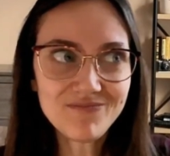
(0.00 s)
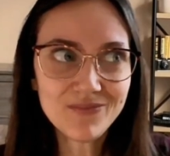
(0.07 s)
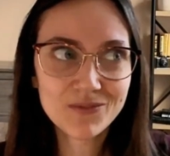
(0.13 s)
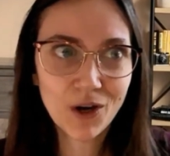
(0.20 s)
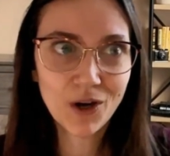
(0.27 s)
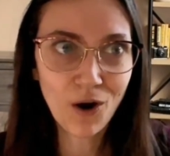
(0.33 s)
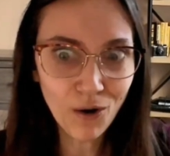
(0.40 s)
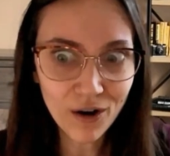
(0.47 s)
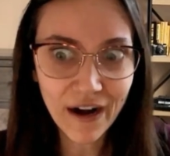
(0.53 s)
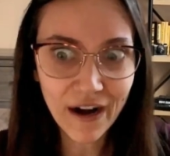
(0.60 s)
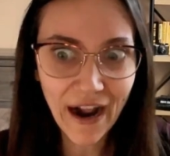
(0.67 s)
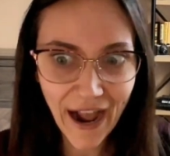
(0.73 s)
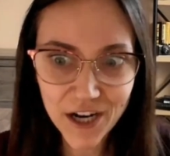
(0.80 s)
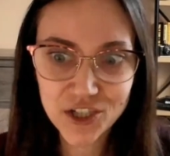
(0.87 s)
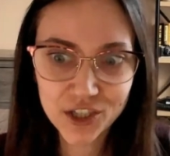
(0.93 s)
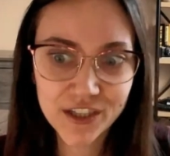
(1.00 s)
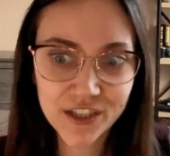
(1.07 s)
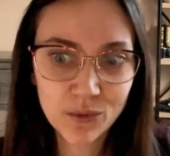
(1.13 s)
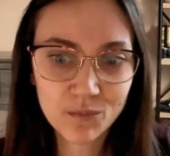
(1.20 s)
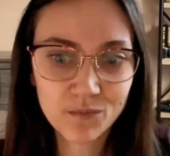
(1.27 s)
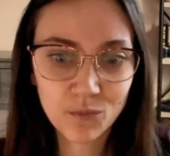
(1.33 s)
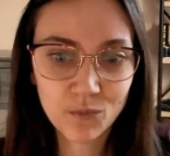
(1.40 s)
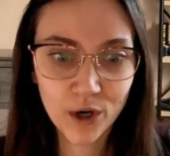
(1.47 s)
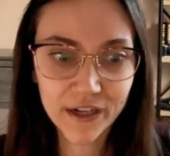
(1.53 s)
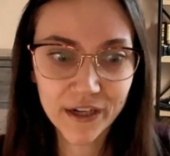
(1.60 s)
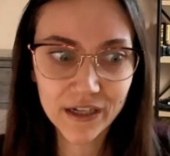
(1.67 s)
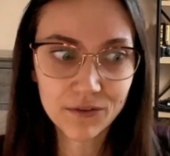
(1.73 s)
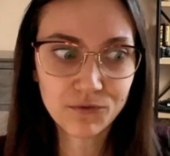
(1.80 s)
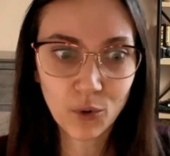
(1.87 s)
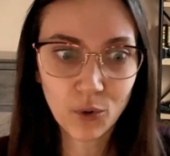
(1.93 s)
or actually working
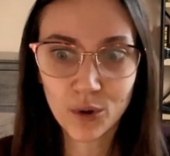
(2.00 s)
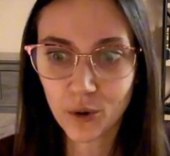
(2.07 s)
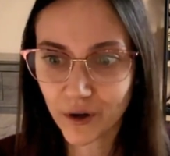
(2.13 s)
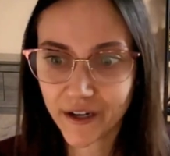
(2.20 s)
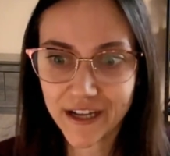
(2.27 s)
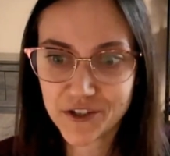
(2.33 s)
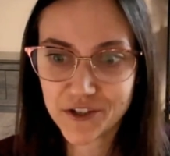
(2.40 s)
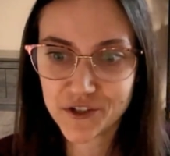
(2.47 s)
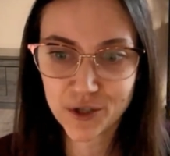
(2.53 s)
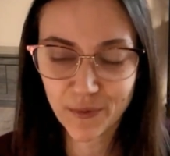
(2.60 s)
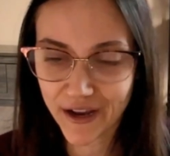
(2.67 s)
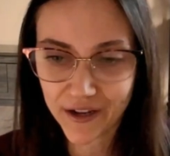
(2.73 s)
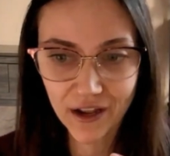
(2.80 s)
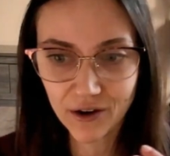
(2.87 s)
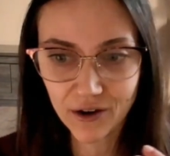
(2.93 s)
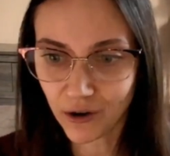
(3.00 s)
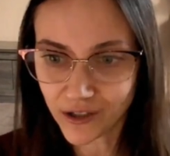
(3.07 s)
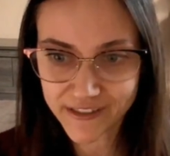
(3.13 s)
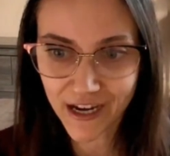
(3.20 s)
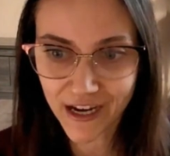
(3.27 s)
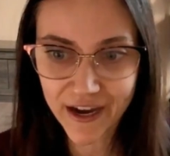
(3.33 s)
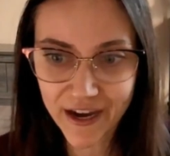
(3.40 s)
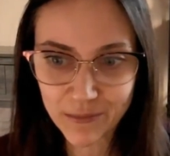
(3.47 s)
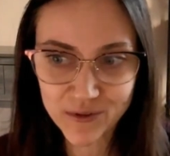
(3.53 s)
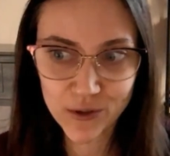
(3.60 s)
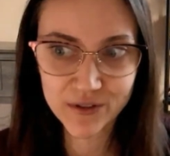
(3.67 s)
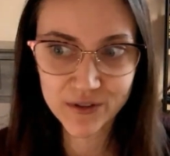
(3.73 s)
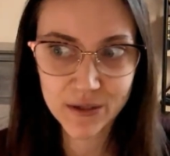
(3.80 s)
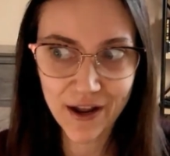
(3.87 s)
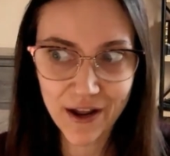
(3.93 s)
for or against your brand at all times. So
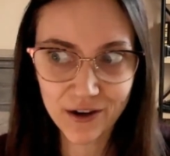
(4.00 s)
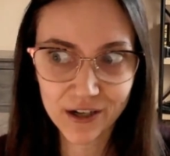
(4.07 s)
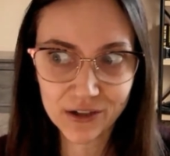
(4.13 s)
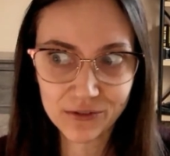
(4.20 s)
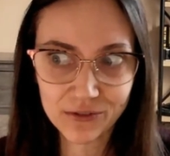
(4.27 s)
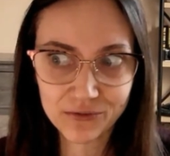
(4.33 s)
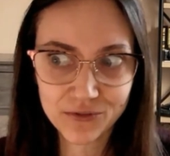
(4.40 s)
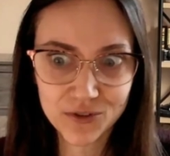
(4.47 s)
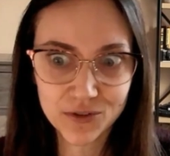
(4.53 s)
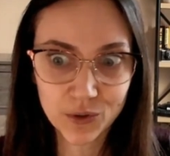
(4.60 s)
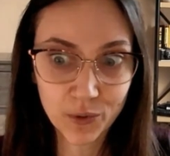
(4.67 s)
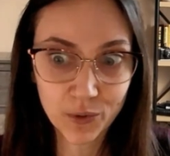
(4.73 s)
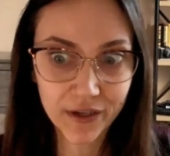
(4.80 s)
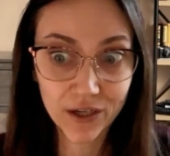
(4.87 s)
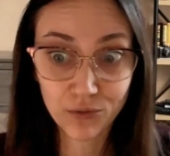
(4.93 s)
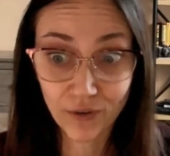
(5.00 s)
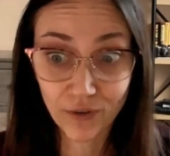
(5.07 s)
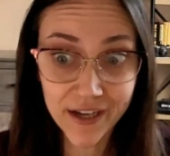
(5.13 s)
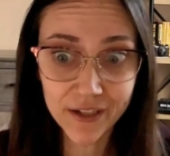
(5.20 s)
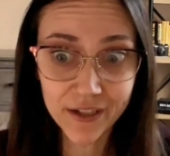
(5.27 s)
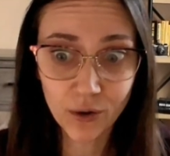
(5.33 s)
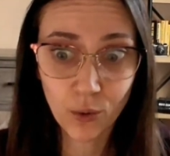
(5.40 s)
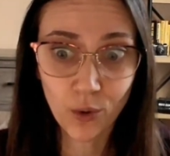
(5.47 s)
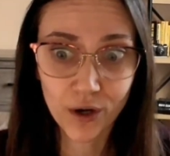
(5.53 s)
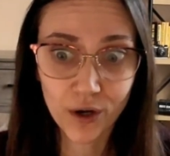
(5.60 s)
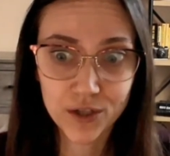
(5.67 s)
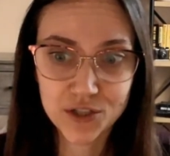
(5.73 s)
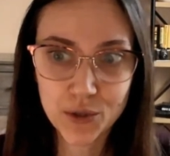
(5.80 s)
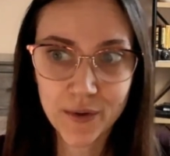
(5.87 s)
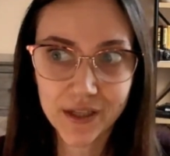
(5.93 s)
it's a matter of doing it right or
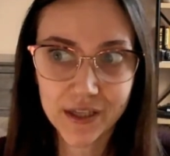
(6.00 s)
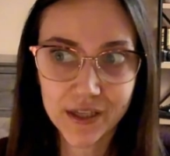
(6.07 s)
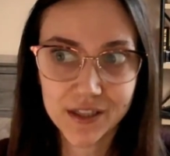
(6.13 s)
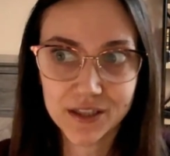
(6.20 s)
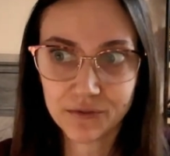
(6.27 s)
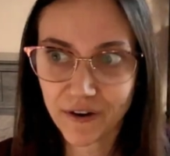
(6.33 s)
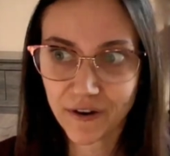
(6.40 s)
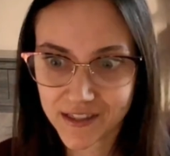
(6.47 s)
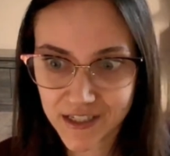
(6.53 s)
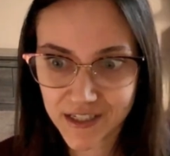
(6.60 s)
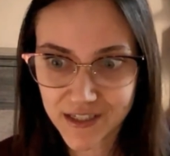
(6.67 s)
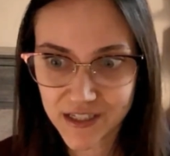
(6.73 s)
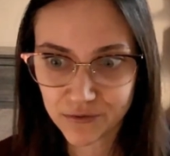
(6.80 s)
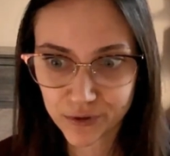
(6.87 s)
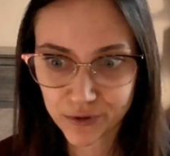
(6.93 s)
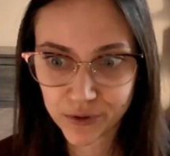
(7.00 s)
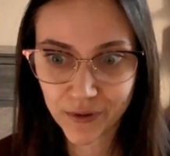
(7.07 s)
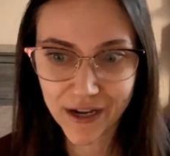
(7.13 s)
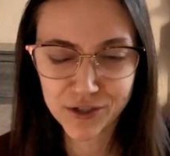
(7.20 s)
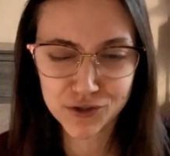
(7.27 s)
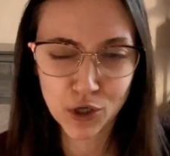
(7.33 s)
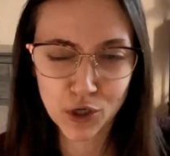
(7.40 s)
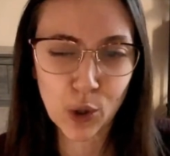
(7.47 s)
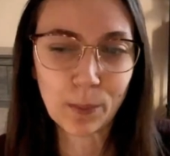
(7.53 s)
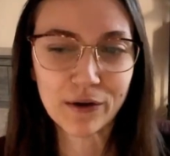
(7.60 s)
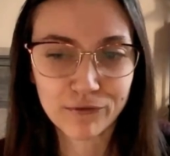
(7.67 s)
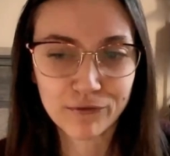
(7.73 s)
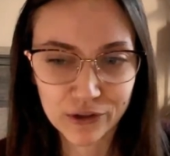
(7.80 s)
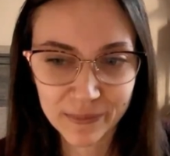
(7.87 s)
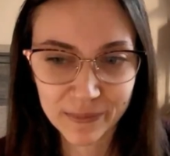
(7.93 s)
doing it the fast, easy route and just hoping
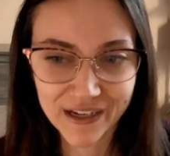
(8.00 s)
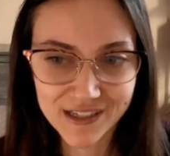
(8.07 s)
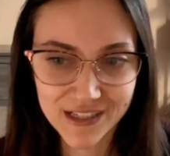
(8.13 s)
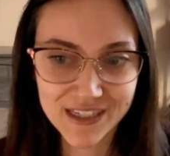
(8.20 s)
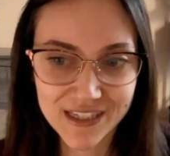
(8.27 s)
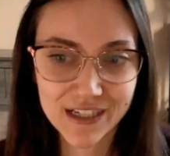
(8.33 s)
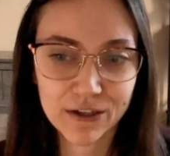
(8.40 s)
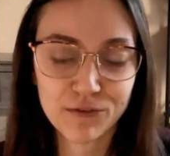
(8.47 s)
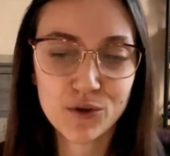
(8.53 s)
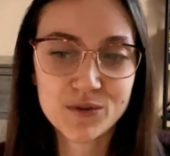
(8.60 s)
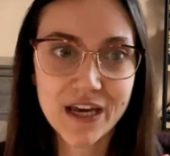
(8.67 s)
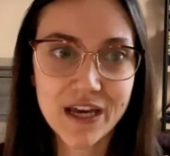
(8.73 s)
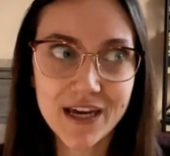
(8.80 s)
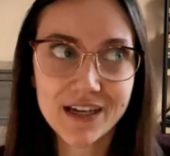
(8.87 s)
for the best. It's like if you take